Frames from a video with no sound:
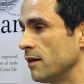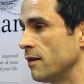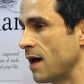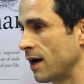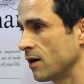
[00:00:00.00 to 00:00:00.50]

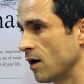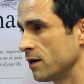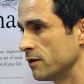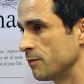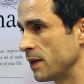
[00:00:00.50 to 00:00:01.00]
that
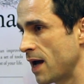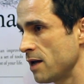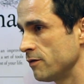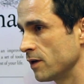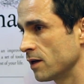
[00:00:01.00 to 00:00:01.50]
kind of
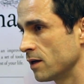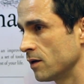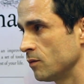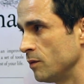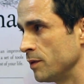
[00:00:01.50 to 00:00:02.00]
behaviour
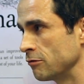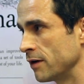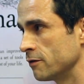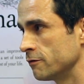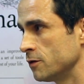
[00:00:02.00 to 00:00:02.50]
will be
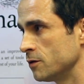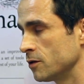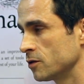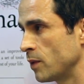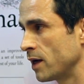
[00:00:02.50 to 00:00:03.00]

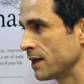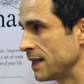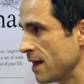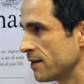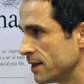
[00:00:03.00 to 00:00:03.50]
reinforced when I
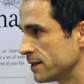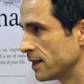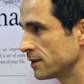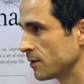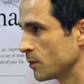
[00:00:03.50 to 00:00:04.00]
get the
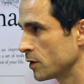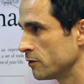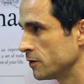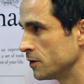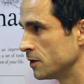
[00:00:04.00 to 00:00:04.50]
attention I'm looking
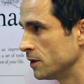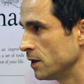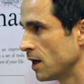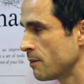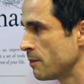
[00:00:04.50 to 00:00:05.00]
for.
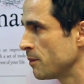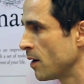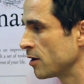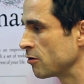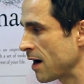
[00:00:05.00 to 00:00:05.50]
I remember
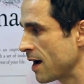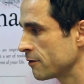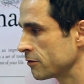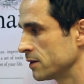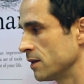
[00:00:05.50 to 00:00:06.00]
my gran,
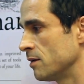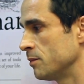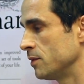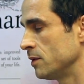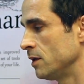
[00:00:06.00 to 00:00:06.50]
for example,